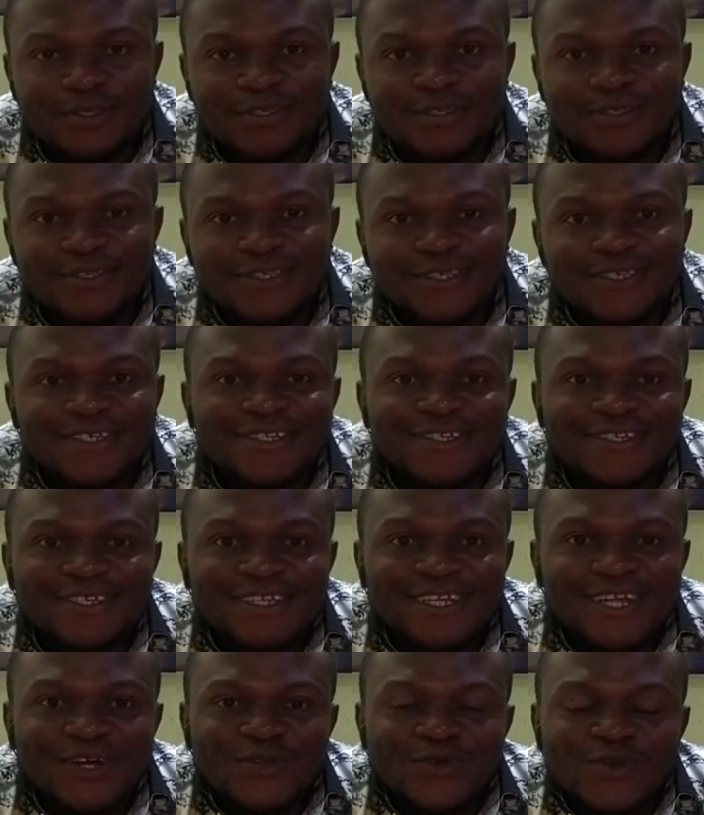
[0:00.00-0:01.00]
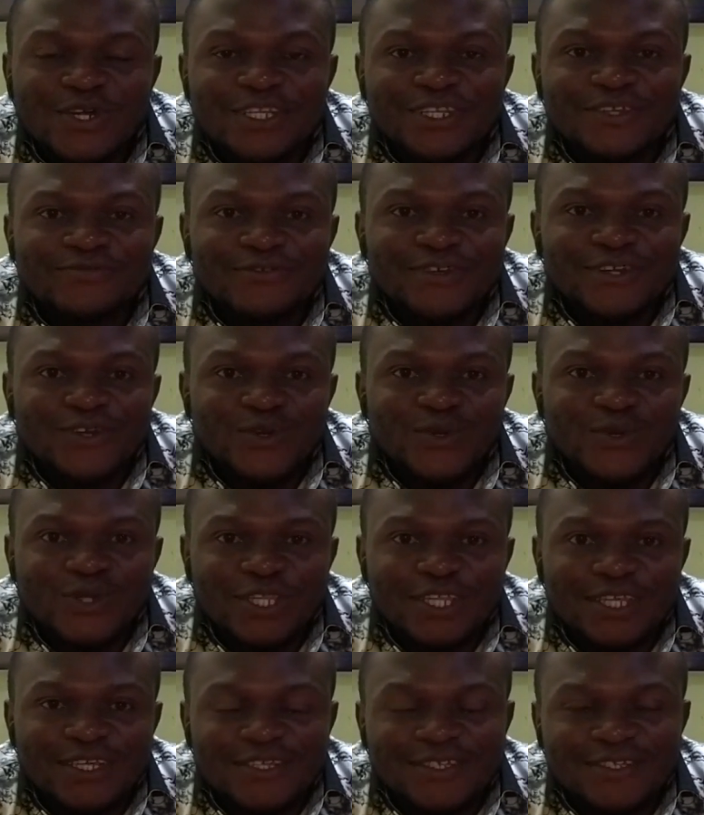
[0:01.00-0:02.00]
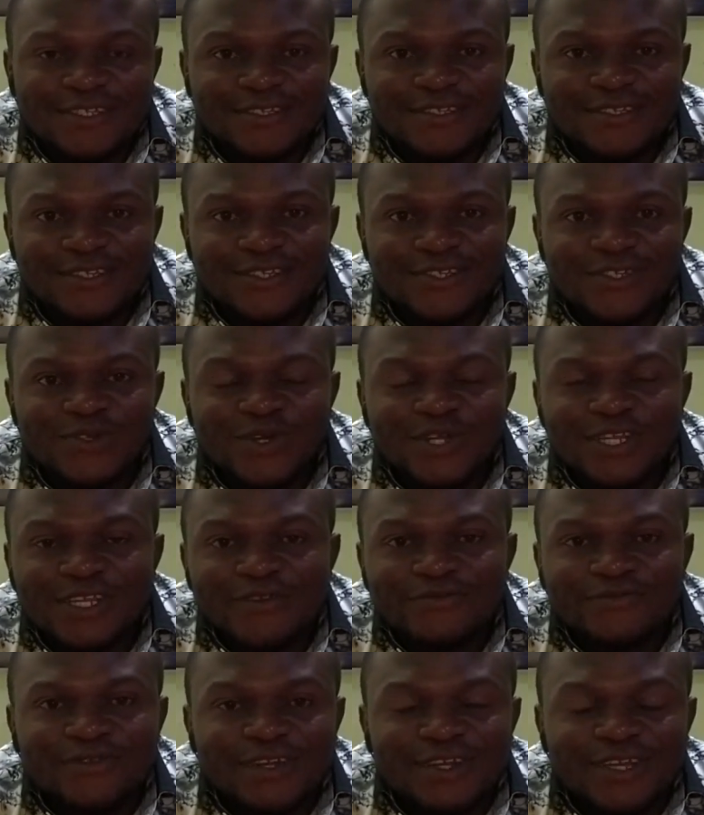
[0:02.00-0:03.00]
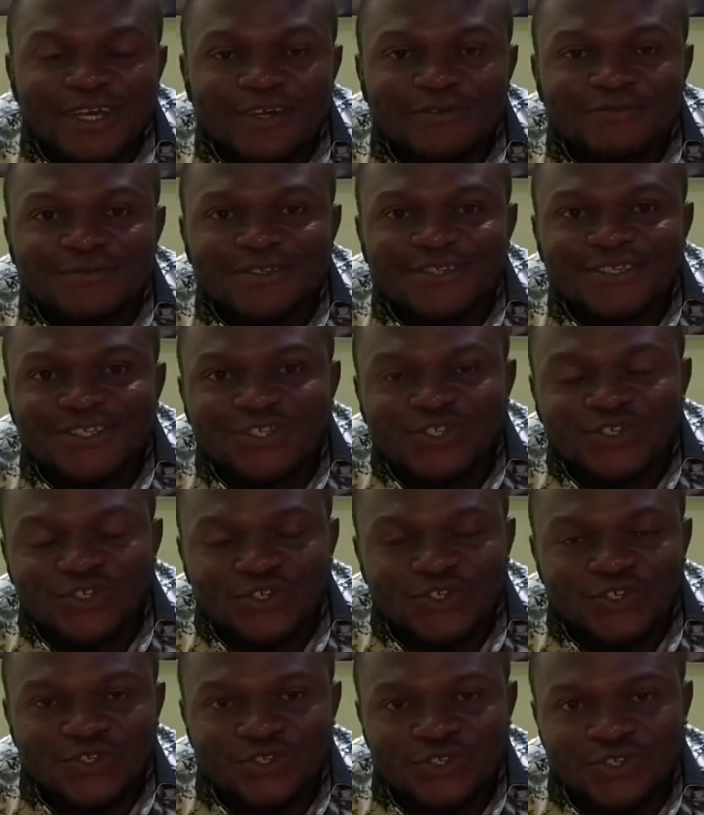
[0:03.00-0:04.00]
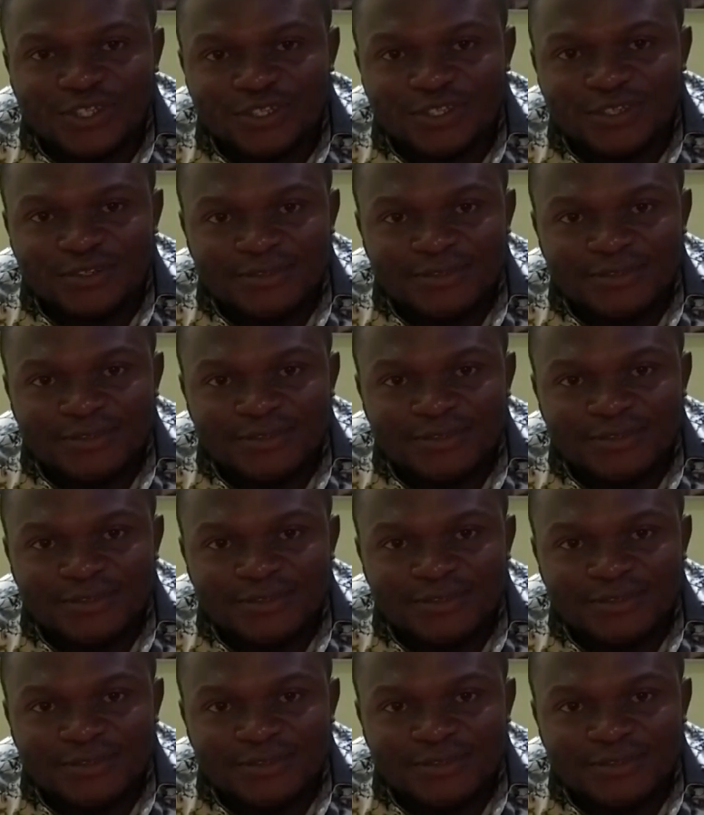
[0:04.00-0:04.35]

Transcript: is seen in your different contexts, your different health institutions.